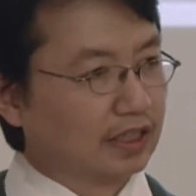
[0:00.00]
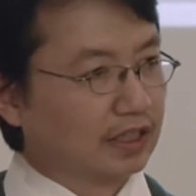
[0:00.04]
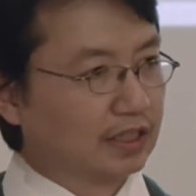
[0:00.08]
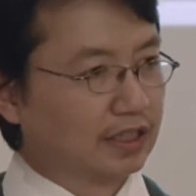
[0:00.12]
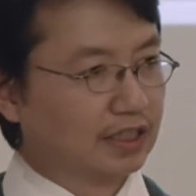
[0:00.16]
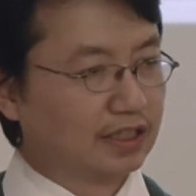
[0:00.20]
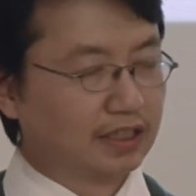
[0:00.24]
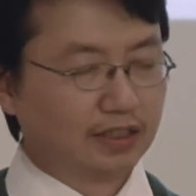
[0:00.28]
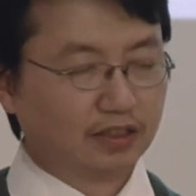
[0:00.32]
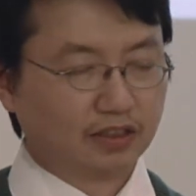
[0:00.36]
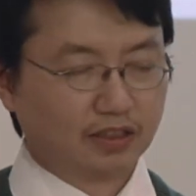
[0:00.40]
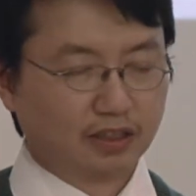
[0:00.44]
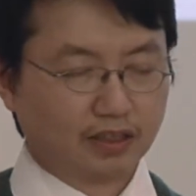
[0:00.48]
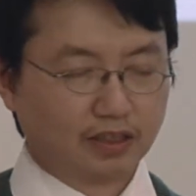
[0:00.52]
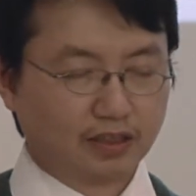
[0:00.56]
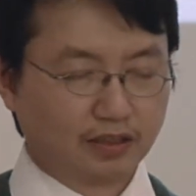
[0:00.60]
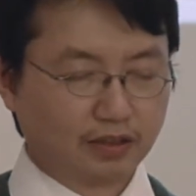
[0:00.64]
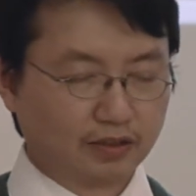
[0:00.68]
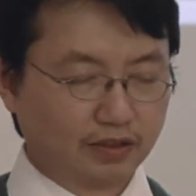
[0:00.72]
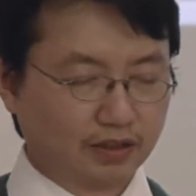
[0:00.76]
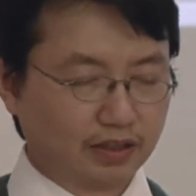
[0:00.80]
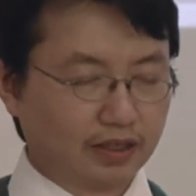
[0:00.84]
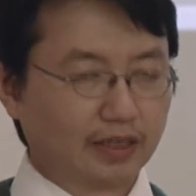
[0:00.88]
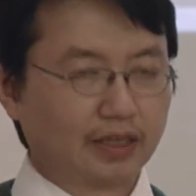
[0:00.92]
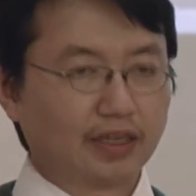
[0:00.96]

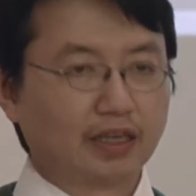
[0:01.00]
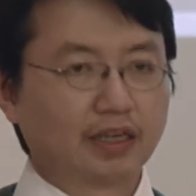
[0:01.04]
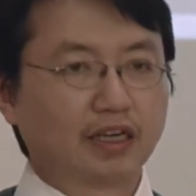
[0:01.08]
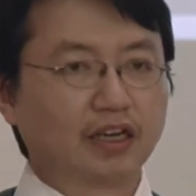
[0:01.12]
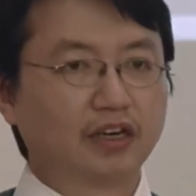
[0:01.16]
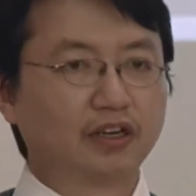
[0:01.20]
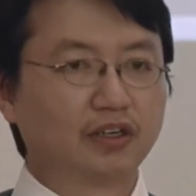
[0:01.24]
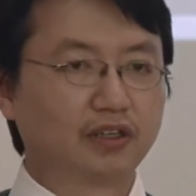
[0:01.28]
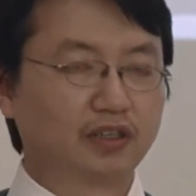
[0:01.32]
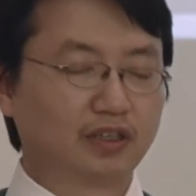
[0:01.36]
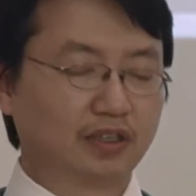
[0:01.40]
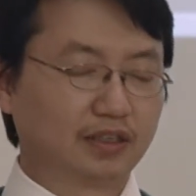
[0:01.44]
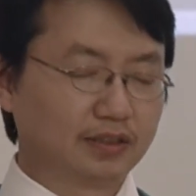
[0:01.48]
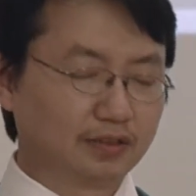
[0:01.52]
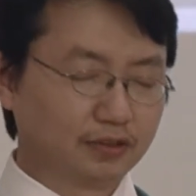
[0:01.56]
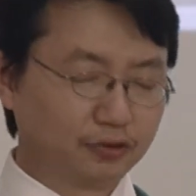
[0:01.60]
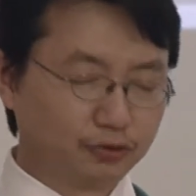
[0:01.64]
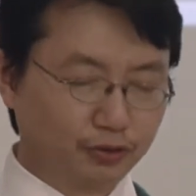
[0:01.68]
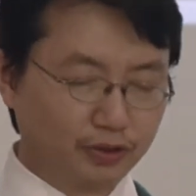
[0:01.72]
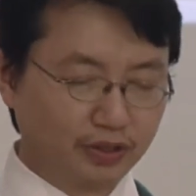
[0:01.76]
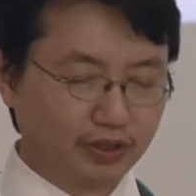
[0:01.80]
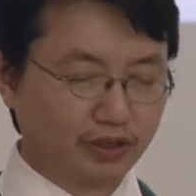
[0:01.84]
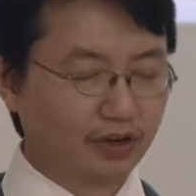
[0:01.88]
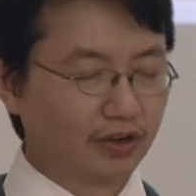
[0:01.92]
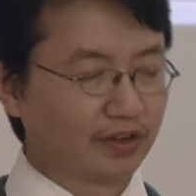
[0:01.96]
uh, earth,
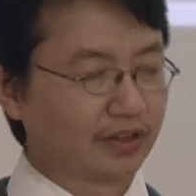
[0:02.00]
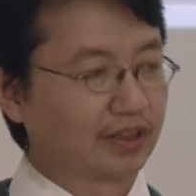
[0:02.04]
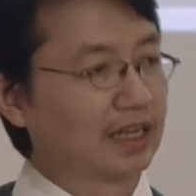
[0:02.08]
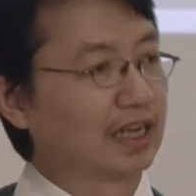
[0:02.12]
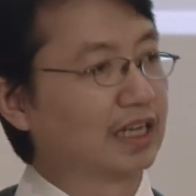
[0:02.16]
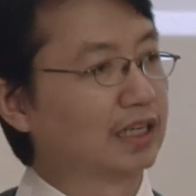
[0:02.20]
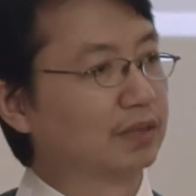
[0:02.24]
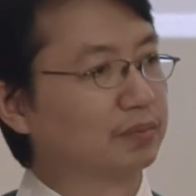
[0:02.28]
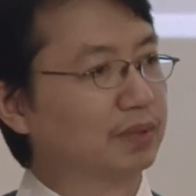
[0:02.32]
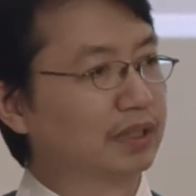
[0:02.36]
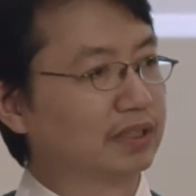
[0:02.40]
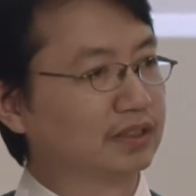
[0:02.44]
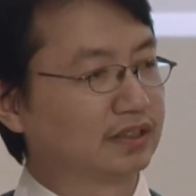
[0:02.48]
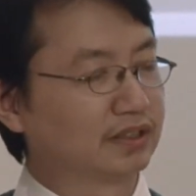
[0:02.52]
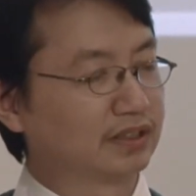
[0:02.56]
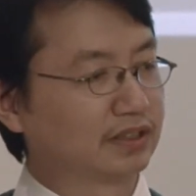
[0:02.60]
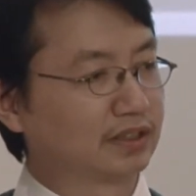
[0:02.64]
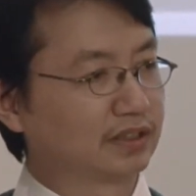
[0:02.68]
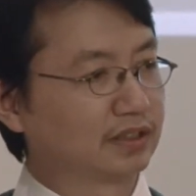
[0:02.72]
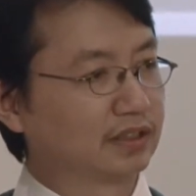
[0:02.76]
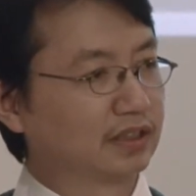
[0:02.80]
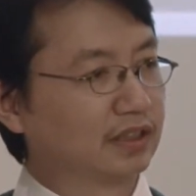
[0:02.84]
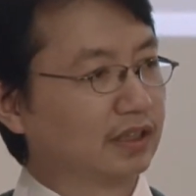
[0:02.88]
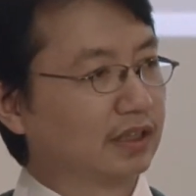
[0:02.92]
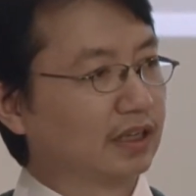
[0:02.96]
rare earth
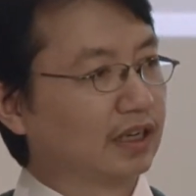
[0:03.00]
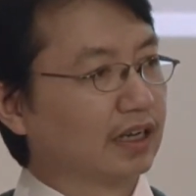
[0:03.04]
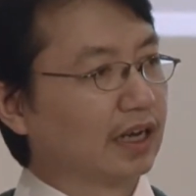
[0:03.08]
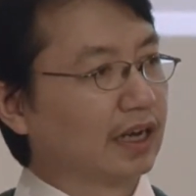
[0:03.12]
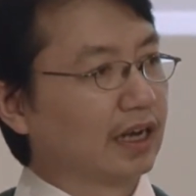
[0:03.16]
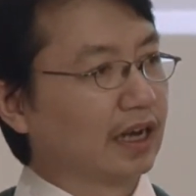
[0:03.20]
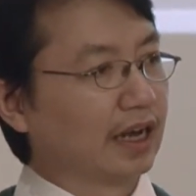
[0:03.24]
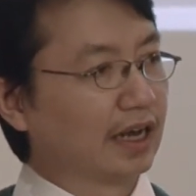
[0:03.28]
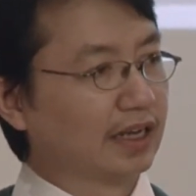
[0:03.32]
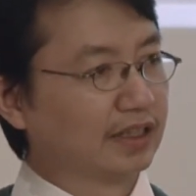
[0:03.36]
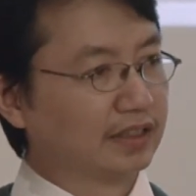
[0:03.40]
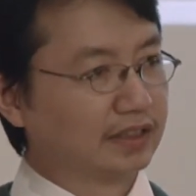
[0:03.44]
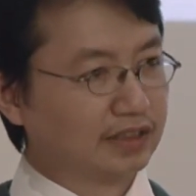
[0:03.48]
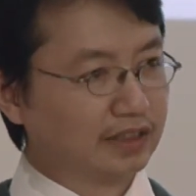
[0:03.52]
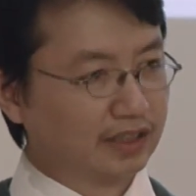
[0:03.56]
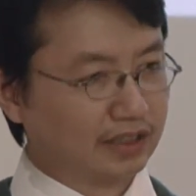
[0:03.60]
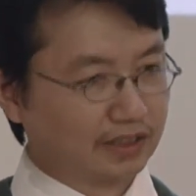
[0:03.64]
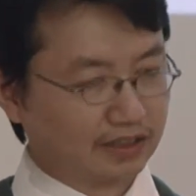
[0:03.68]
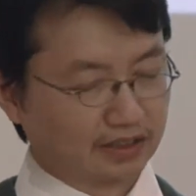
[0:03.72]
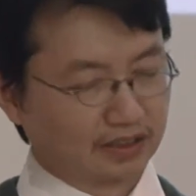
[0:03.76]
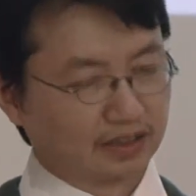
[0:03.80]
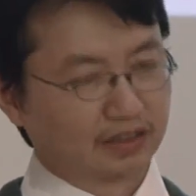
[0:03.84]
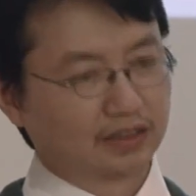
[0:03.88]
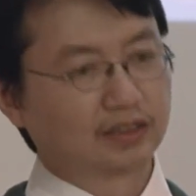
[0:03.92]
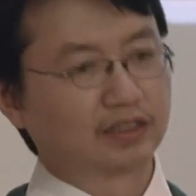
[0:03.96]
elements, and
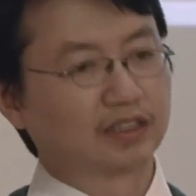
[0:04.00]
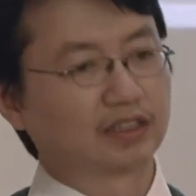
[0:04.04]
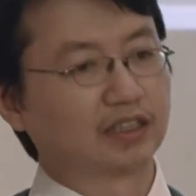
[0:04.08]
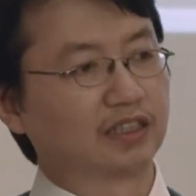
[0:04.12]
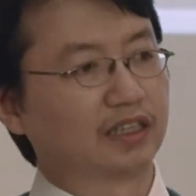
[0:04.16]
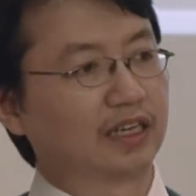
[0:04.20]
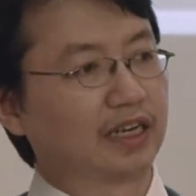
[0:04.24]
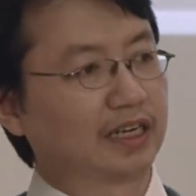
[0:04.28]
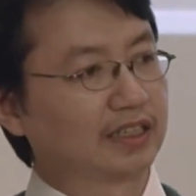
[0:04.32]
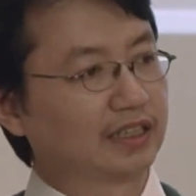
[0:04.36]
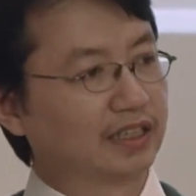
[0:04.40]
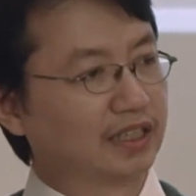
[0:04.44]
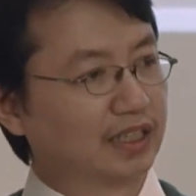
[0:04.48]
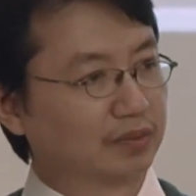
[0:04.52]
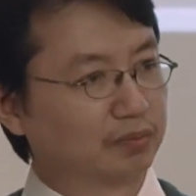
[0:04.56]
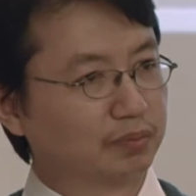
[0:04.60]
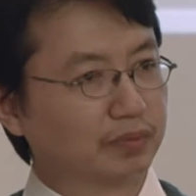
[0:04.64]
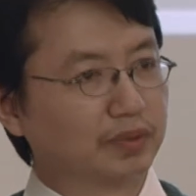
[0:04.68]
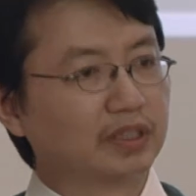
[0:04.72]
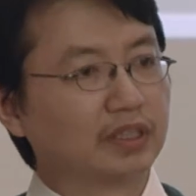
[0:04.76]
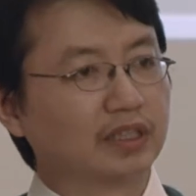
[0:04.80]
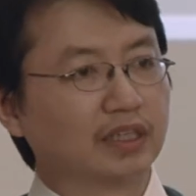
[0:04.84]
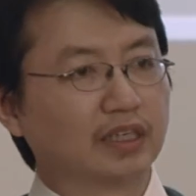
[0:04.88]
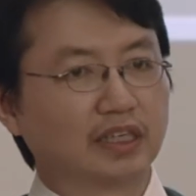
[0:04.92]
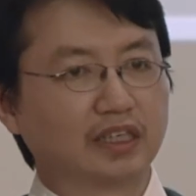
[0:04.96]
uh, collect them
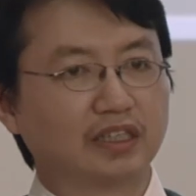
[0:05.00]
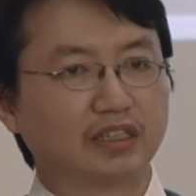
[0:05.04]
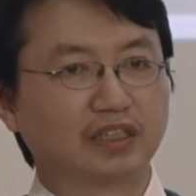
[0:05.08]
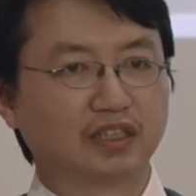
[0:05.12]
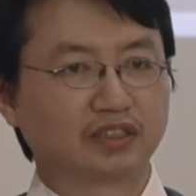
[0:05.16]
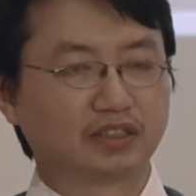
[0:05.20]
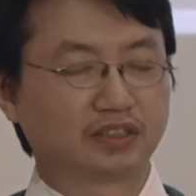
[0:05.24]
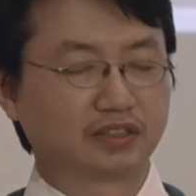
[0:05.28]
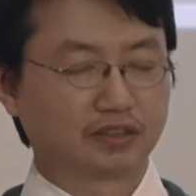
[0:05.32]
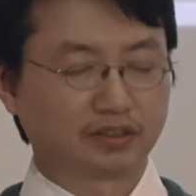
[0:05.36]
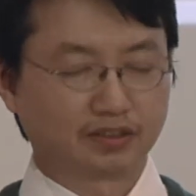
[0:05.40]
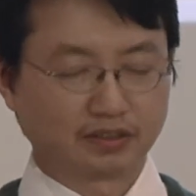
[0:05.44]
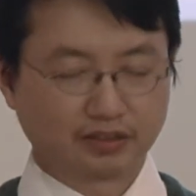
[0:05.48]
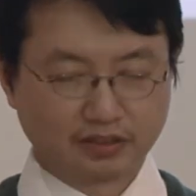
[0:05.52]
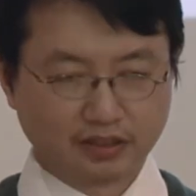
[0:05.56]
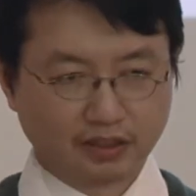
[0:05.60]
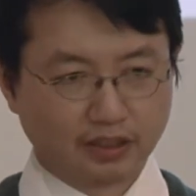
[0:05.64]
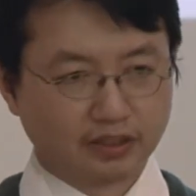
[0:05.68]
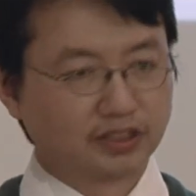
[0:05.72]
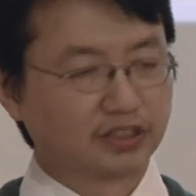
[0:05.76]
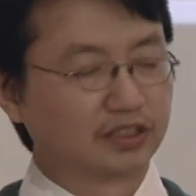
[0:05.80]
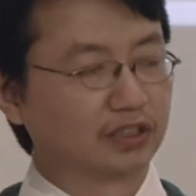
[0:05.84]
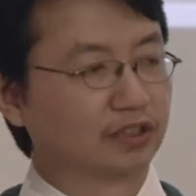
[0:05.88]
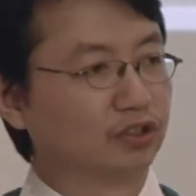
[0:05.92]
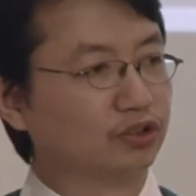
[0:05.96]
in a
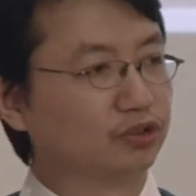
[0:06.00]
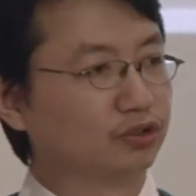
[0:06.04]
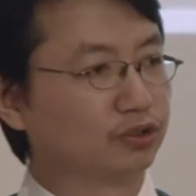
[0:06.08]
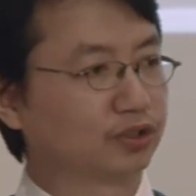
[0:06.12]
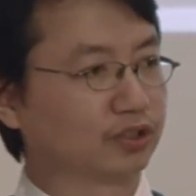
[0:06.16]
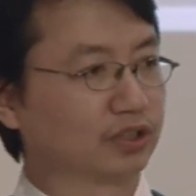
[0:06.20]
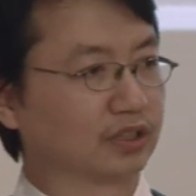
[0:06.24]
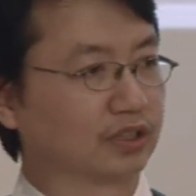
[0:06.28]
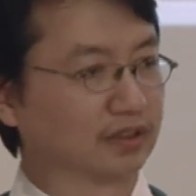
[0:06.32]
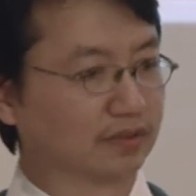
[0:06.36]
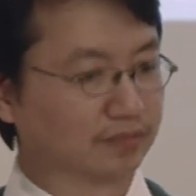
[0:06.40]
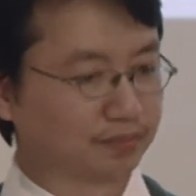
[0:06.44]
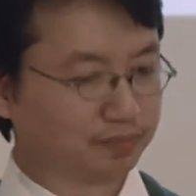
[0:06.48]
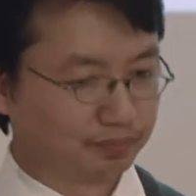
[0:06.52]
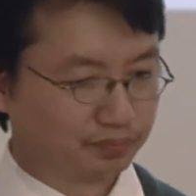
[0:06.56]
solution.